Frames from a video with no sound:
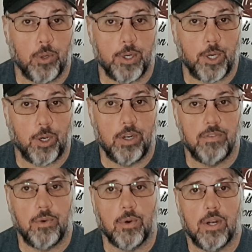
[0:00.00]
Broken
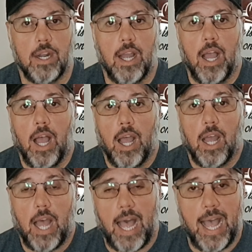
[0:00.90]
Carnivore.
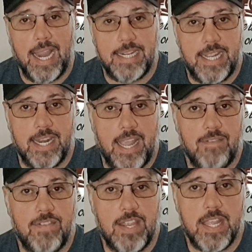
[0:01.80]
I did
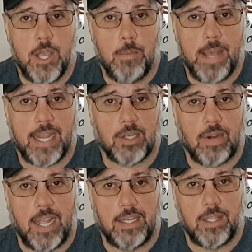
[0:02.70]
a video back
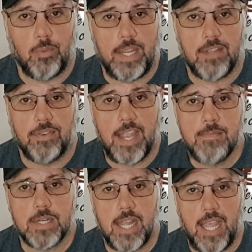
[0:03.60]
around the week of
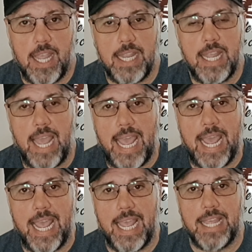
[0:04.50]
Labor Day,
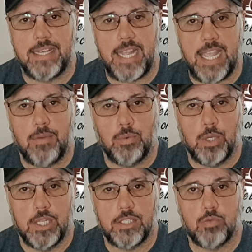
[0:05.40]
and it
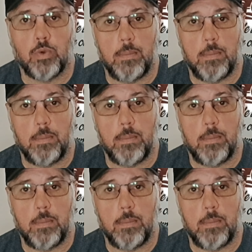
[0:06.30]
was